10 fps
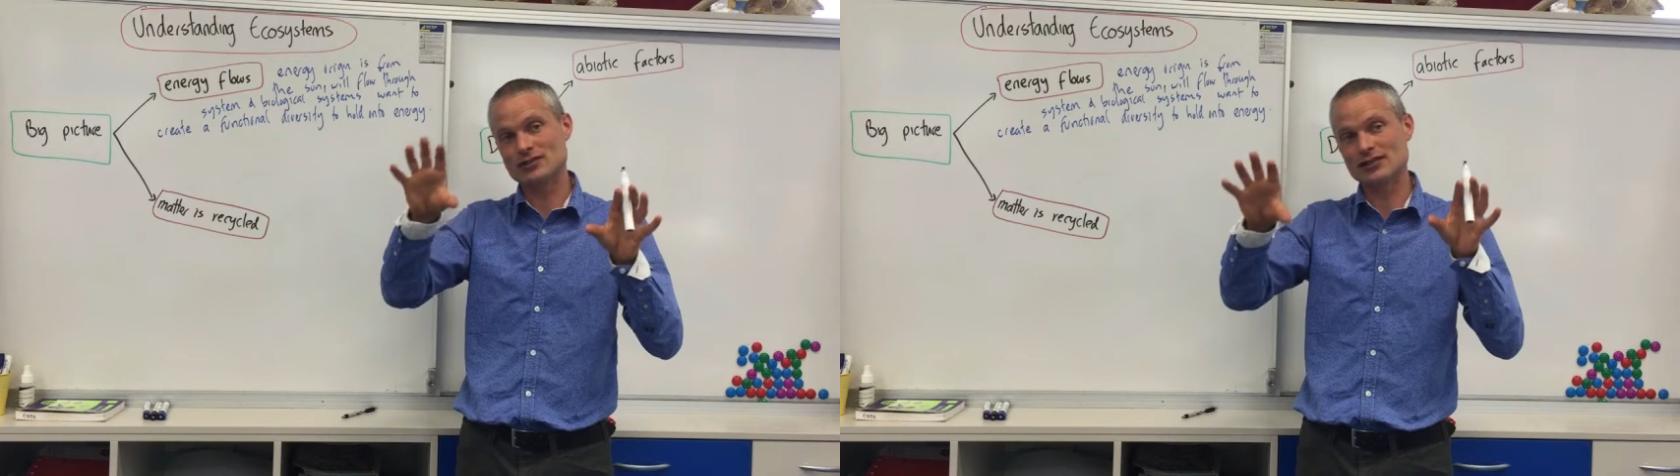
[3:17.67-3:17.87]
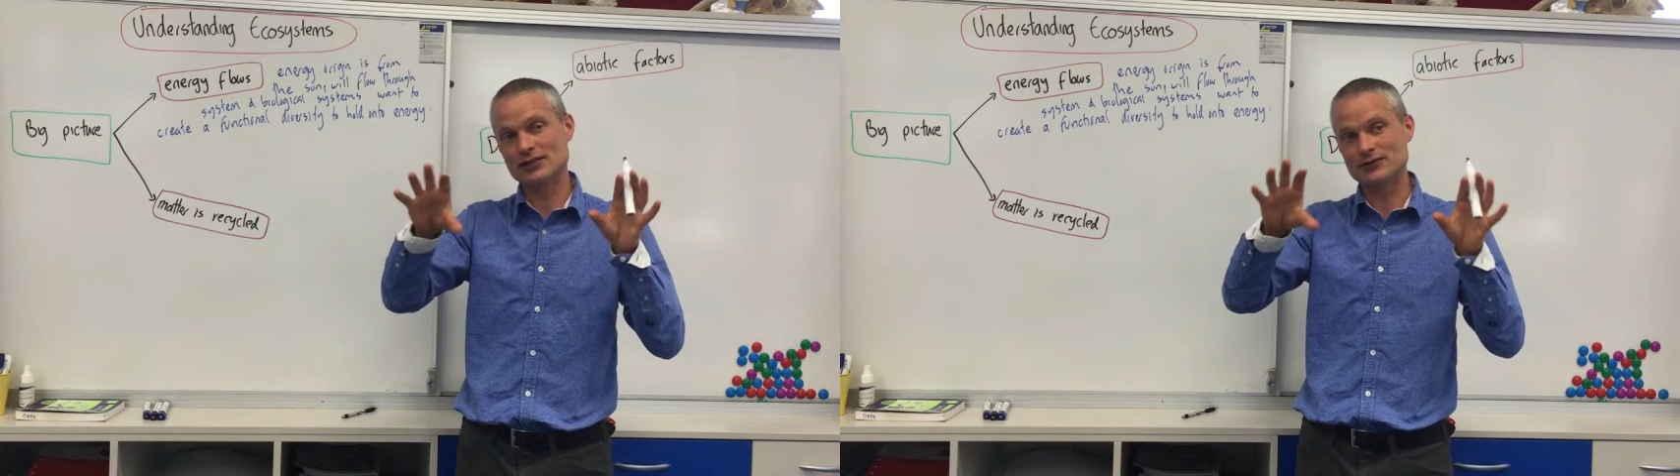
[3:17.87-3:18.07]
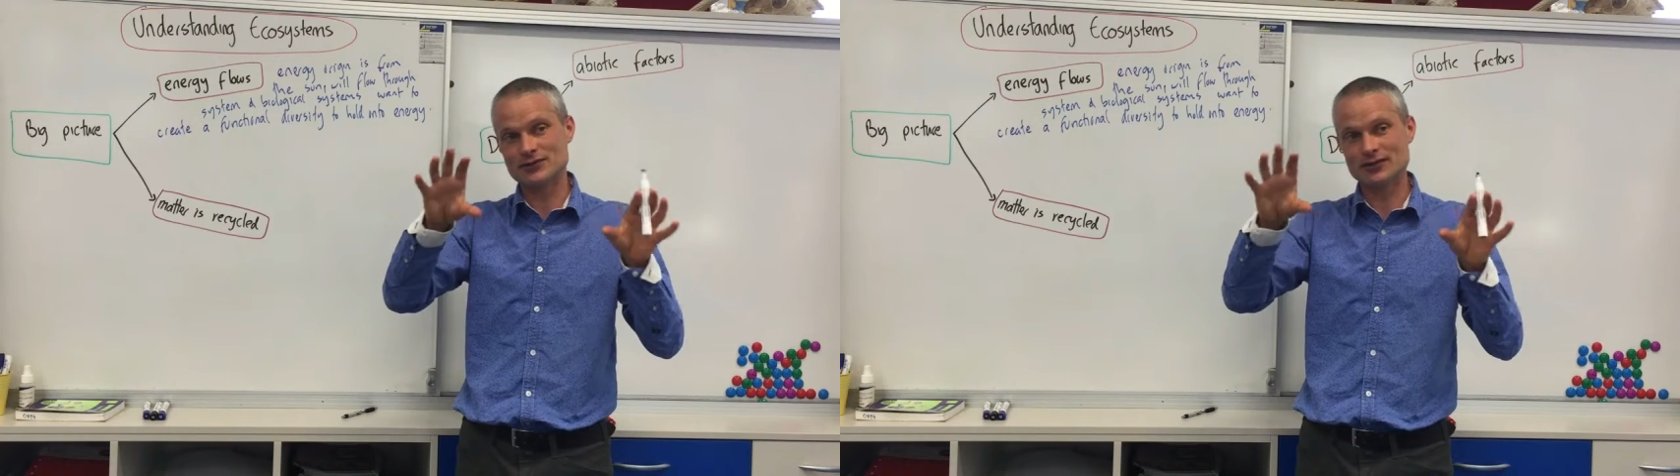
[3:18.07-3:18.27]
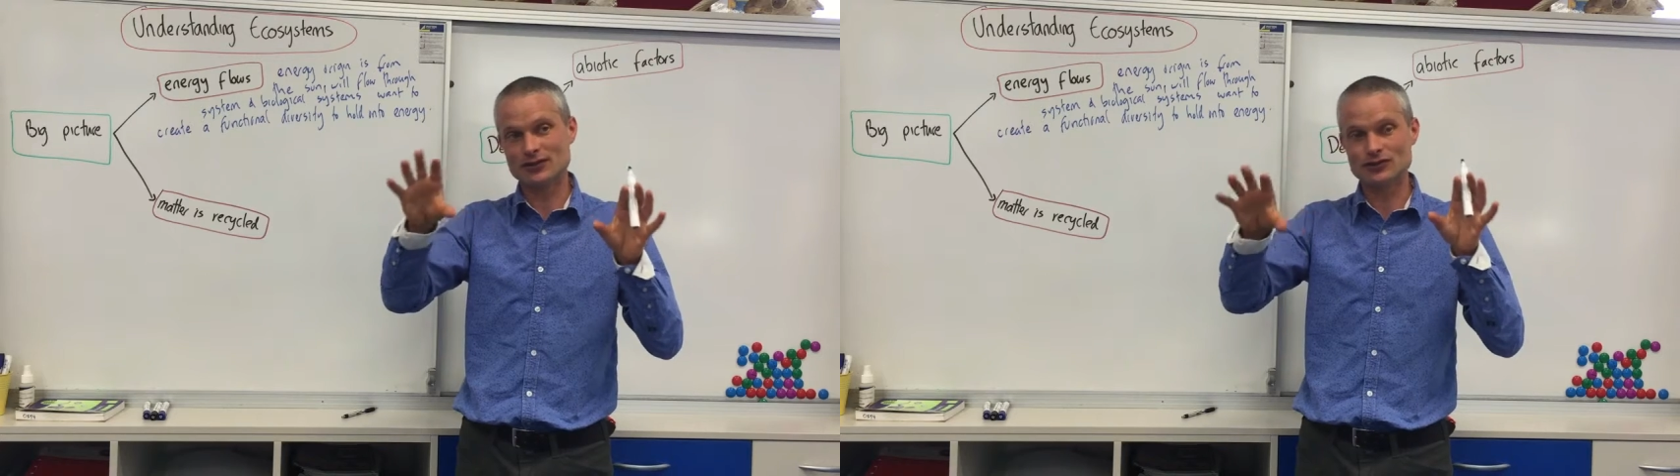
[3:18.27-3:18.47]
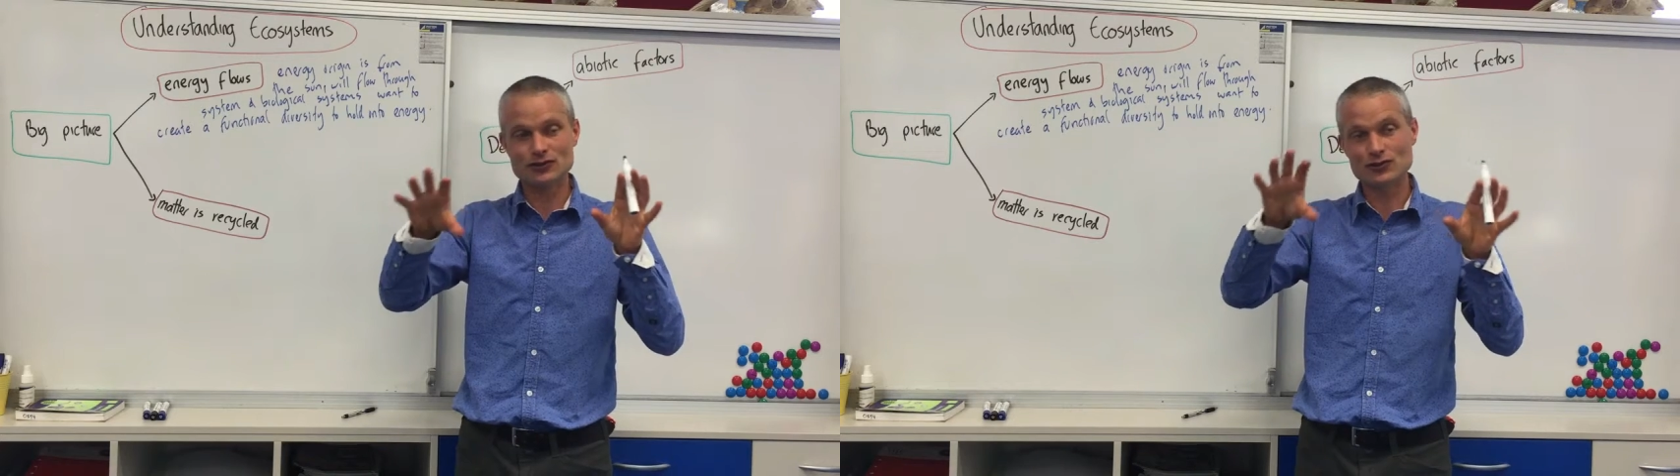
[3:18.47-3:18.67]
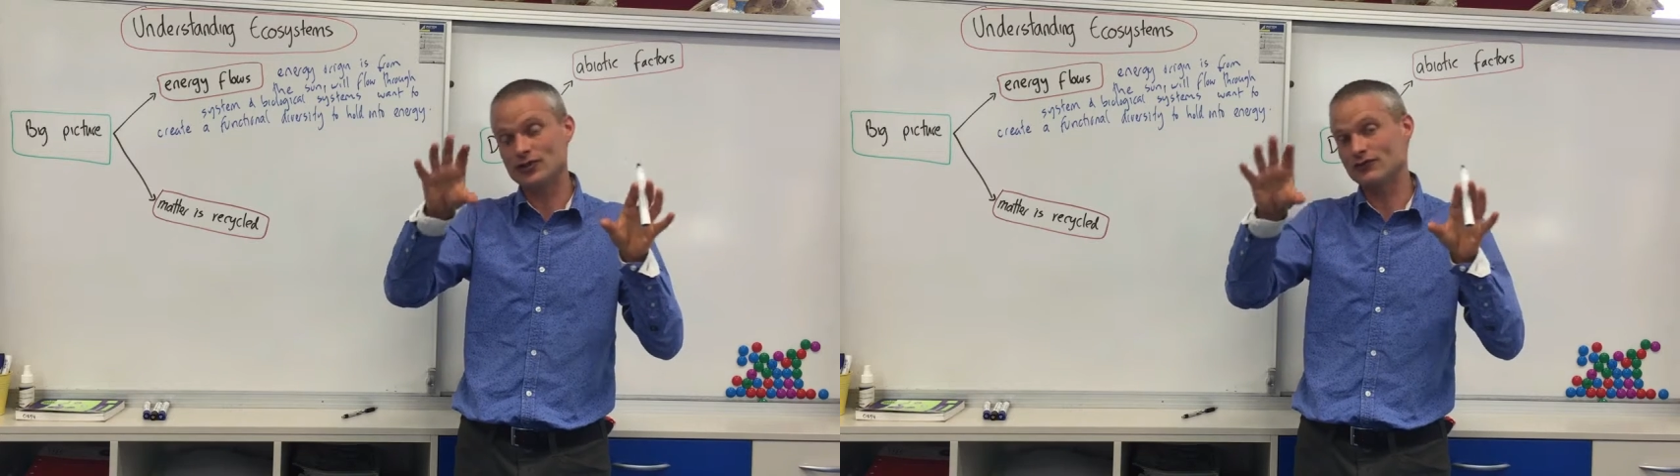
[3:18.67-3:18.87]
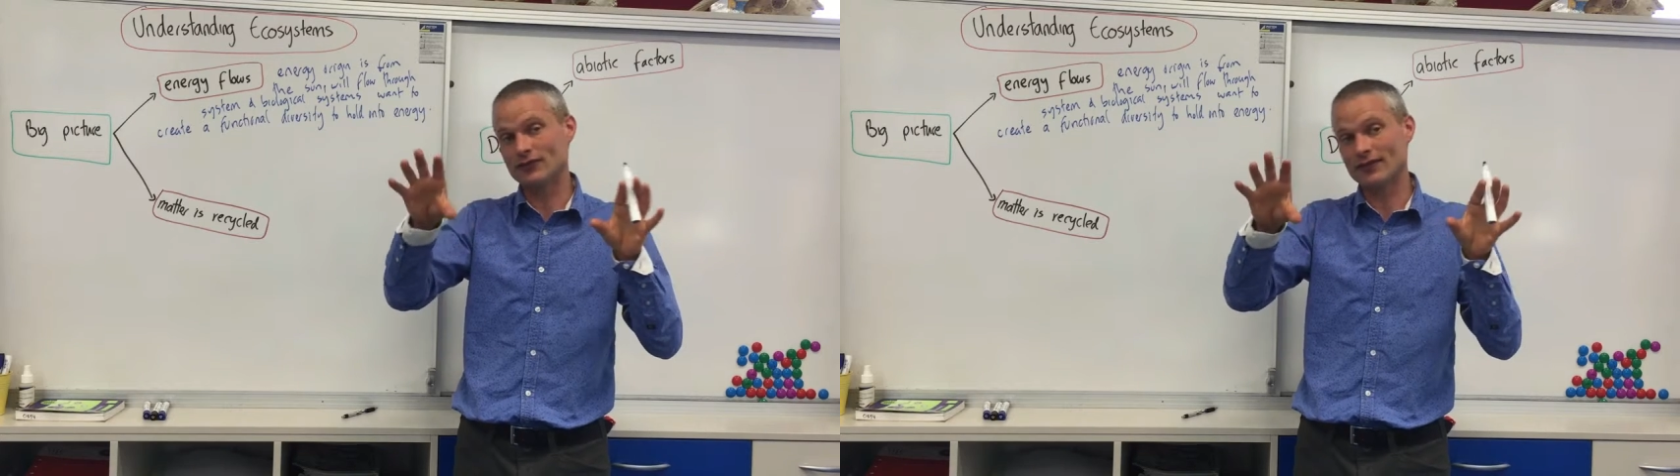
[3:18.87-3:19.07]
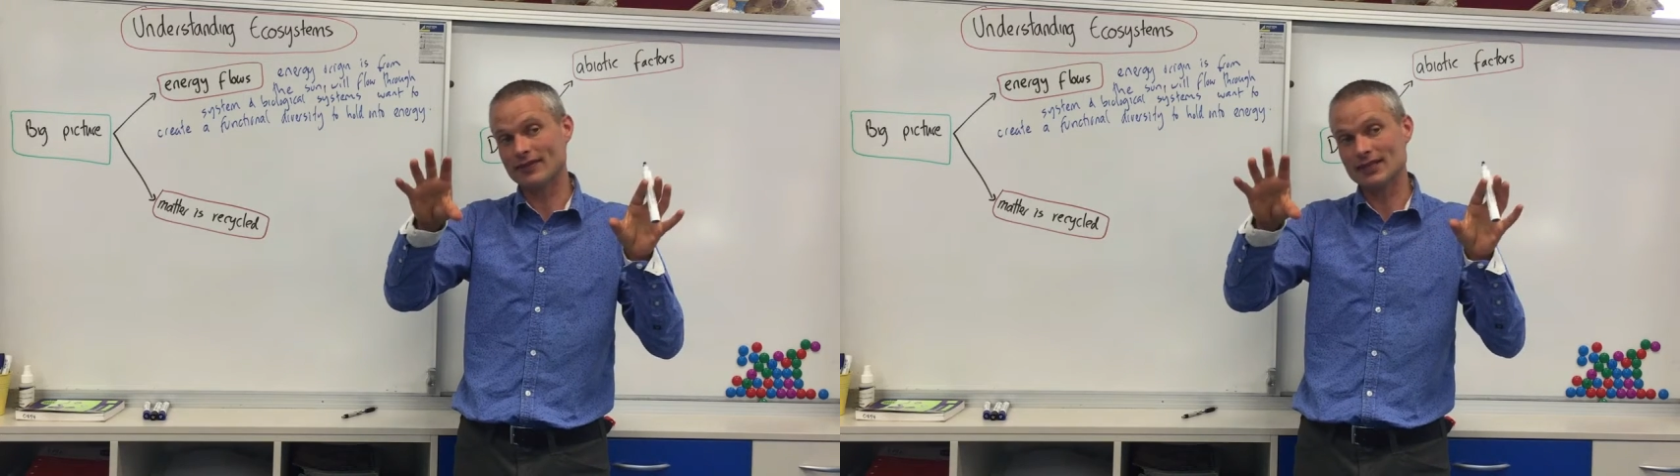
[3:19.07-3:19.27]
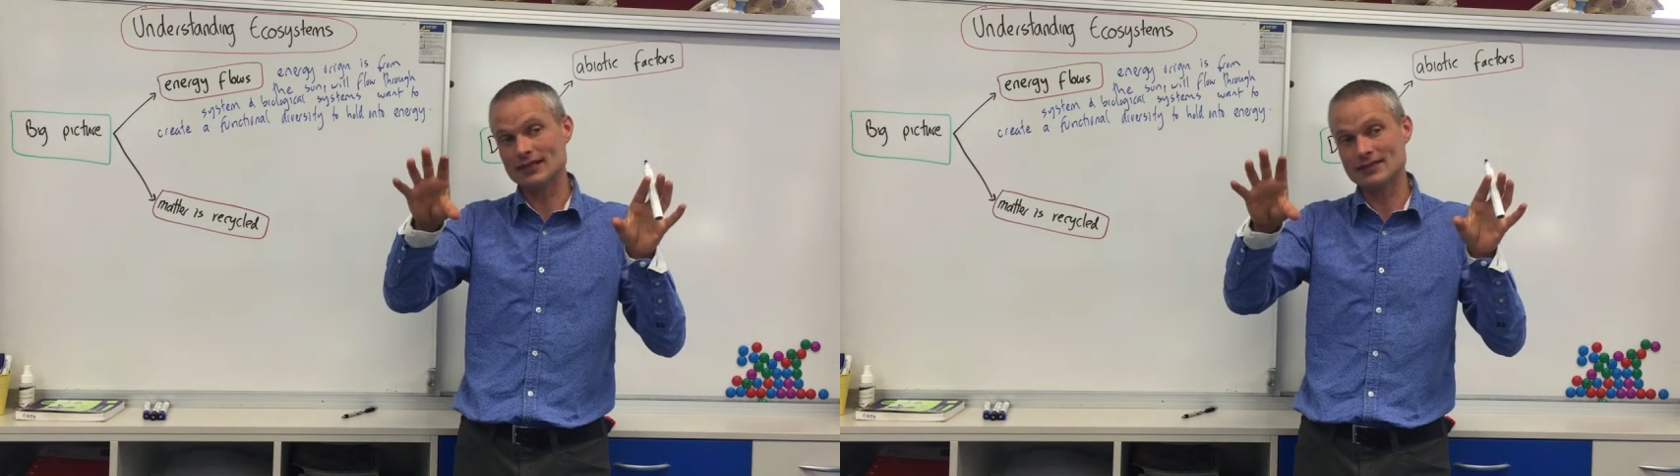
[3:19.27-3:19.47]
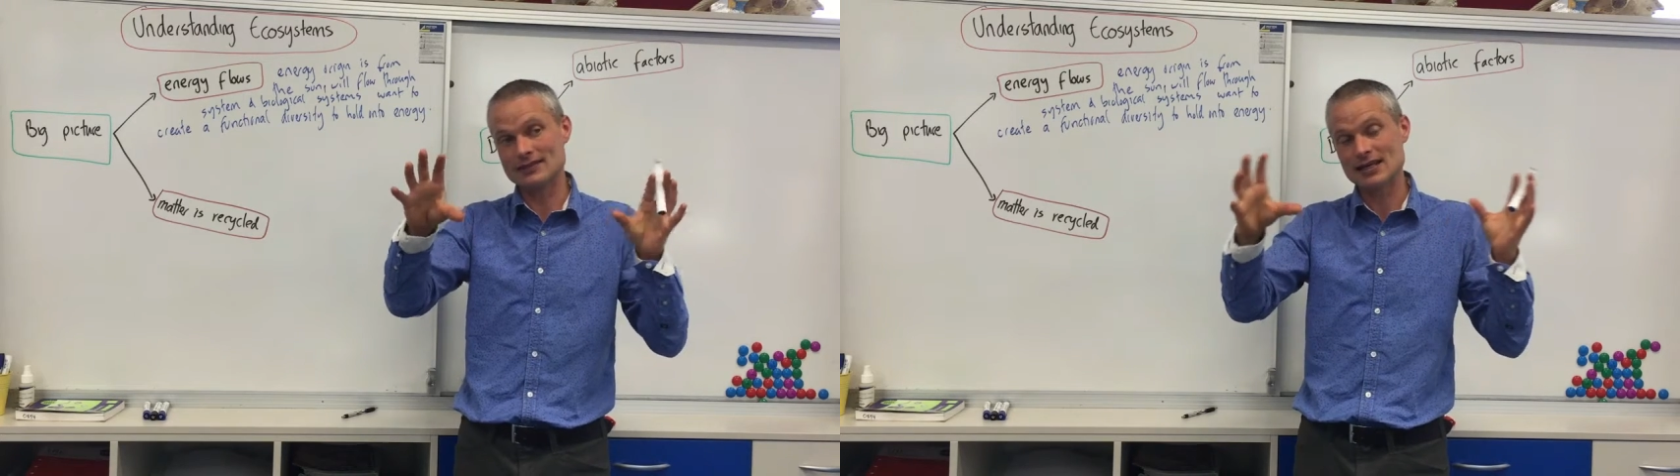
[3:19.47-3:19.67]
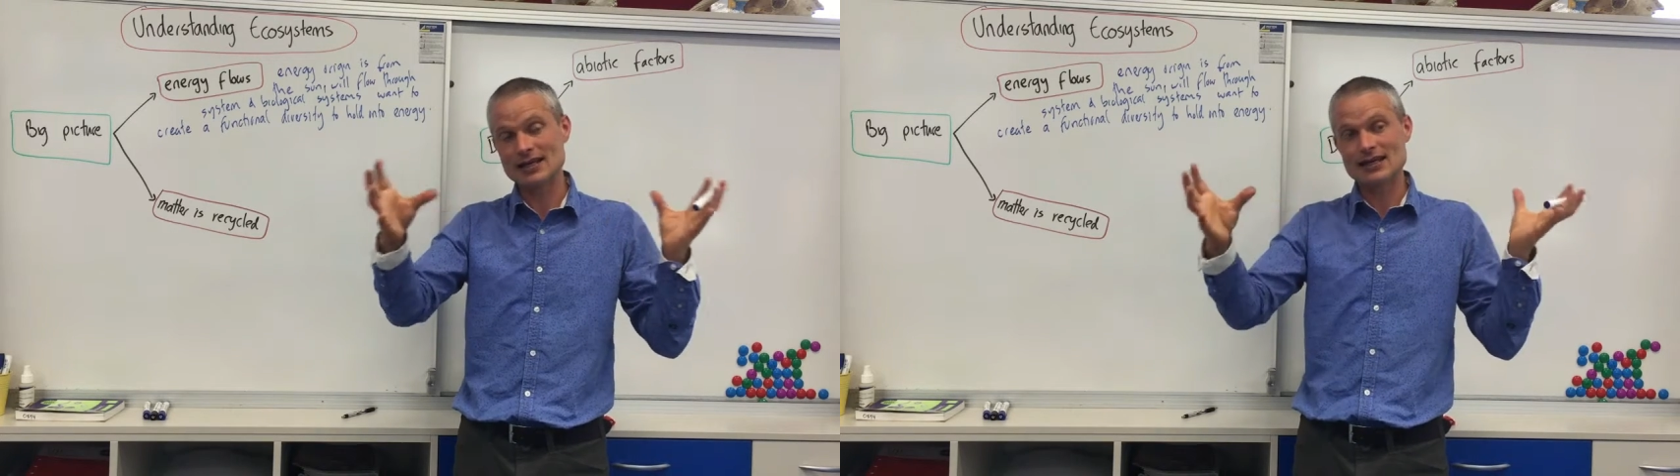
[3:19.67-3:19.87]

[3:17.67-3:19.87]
cells that could do different things,